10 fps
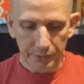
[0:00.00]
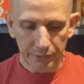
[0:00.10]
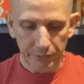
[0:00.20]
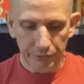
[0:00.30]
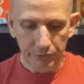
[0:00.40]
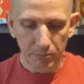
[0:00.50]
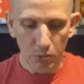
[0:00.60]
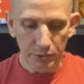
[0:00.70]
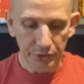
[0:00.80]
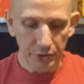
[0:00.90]
these are some
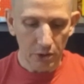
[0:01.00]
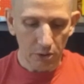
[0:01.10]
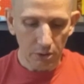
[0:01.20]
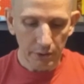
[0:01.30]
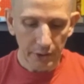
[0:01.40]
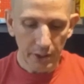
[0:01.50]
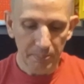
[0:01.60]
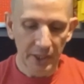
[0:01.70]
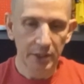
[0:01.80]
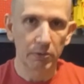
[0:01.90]
more Takara
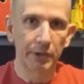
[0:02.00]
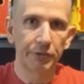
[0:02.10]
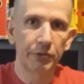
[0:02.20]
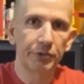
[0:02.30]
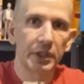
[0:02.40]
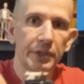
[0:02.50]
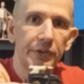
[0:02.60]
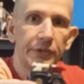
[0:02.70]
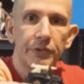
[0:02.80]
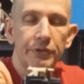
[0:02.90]
penny racers, and I got
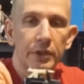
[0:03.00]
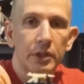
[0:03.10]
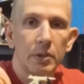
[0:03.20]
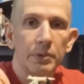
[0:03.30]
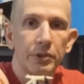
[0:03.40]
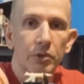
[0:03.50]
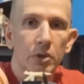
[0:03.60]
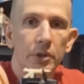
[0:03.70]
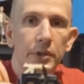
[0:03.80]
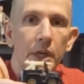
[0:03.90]
these because they glow in the
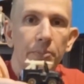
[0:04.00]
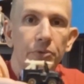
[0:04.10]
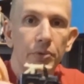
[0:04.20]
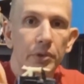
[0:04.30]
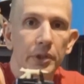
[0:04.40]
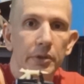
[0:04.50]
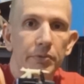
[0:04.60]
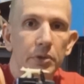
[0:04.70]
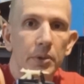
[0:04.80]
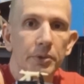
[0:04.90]
dark, and I absolutely
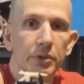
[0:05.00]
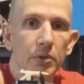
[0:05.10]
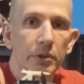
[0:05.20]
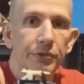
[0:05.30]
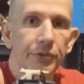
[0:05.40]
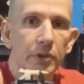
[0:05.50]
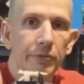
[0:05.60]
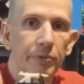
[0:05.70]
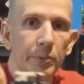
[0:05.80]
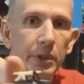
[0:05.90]
love glow in the dark
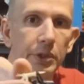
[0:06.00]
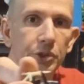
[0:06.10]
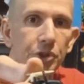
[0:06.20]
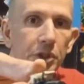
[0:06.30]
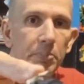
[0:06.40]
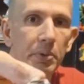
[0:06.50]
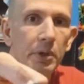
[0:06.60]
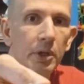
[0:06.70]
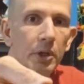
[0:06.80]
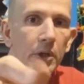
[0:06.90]
stuff. So we got a Jeep
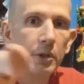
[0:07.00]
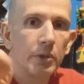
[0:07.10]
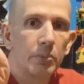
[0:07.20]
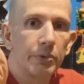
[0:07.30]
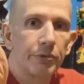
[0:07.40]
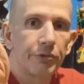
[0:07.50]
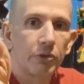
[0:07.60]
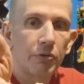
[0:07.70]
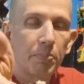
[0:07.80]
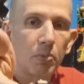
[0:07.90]
with the
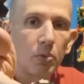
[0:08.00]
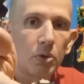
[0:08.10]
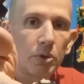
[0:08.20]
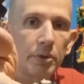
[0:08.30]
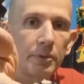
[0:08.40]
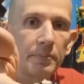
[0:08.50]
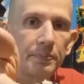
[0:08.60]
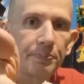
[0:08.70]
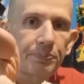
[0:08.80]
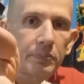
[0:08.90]
surfboard,
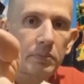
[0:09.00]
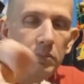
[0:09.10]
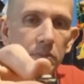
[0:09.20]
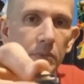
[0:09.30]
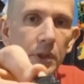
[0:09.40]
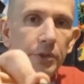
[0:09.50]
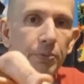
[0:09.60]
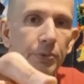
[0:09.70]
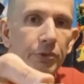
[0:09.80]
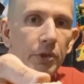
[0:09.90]
and
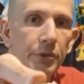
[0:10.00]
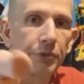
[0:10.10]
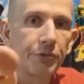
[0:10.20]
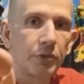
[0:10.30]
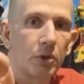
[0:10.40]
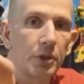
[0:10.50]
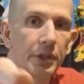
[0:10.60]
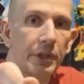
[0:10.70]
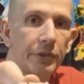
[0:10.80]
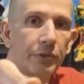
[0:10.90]
this one's called the
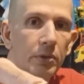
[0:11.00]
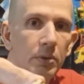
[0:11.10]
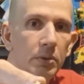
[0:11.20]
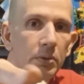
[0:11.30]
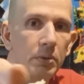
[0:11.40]
Stargazer.